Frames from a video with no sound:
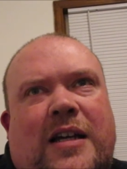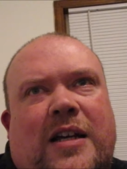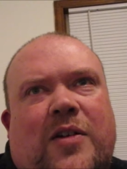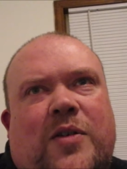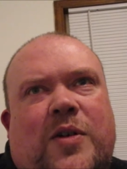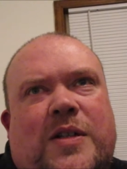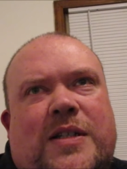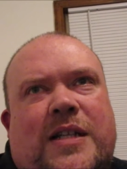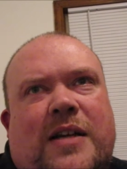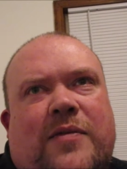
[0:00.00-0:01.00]
you know, doing
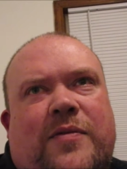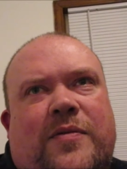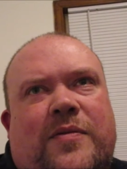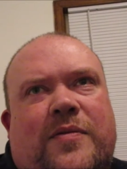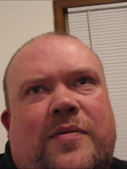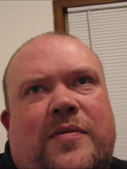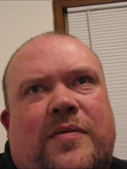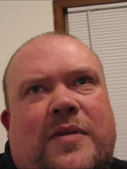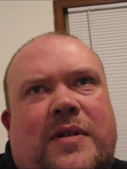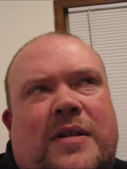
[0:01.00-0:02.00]
stuff
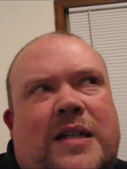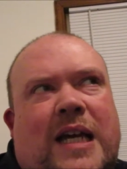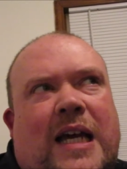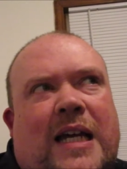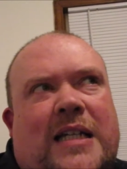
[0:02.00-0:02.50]
to